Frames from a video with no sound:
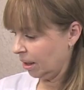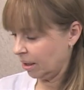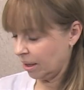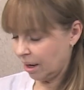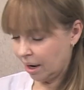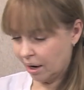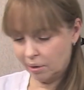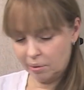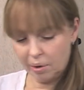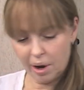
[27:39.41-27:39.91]

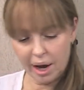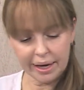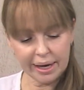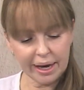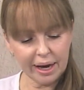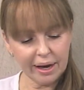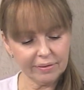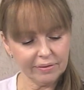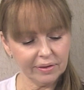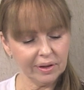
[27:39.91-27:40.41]
Now I
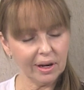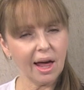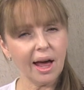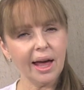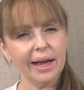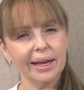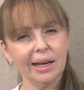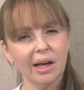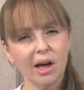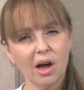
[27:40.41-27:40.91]
have
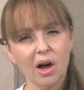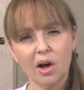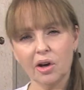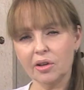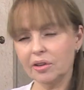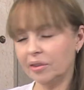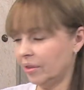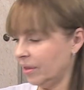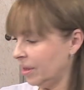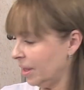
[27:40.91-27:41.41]
Laila
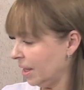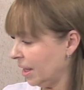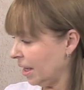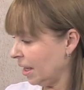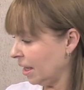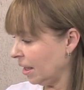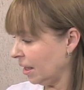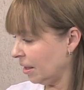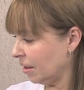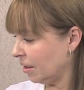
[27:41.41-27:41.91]
on
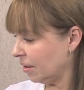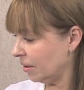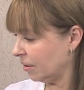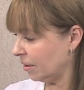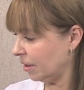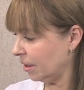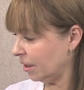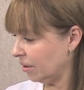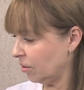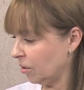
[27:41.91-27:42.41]
the
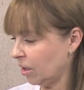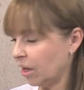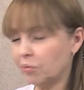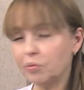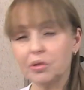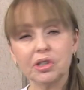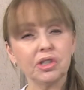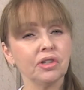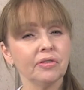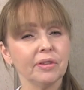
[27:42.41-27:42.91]

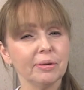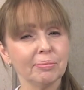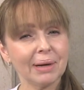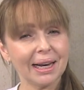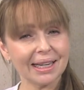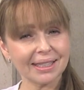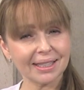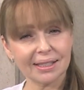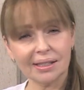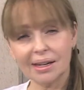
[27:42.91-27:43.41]
Regimen
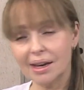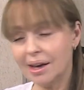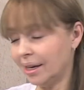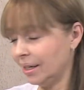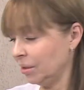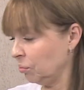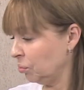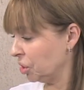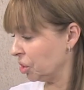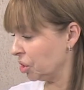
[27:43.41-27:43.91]
Plus
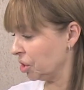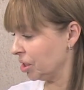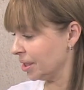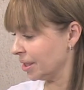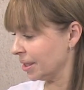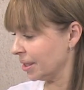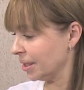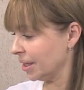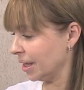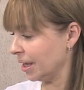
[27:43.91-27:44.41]
line, which
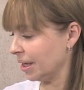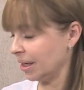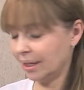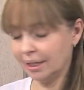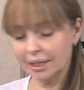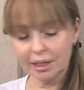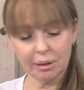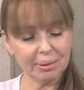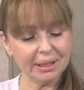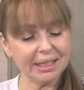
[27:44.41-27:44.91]
is a
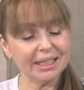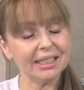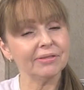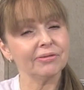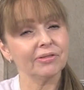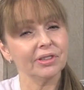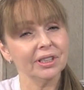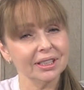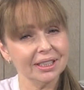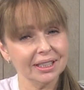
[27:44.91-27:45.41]
little bit
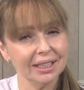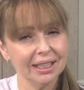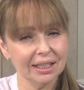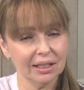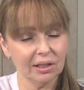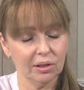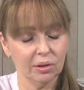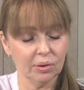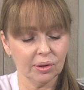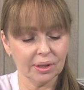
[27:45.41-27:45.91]
different.
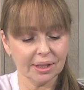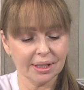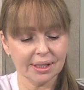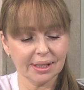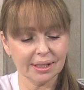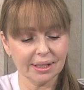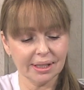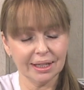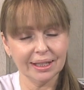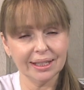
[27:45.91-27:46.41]
It
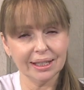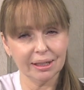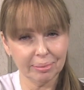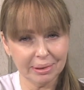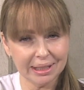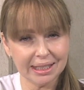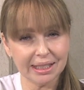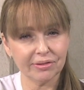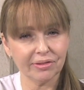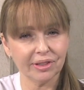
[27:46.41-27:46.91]
looks a little
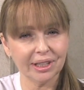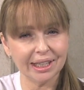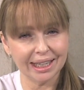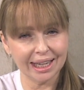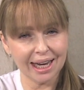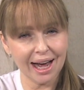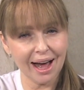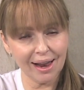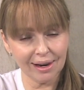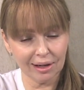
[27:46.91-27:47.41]
bit different in
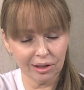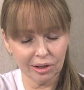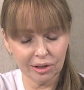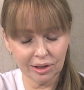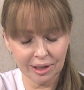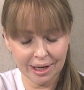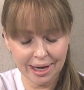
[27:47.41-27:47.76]
color,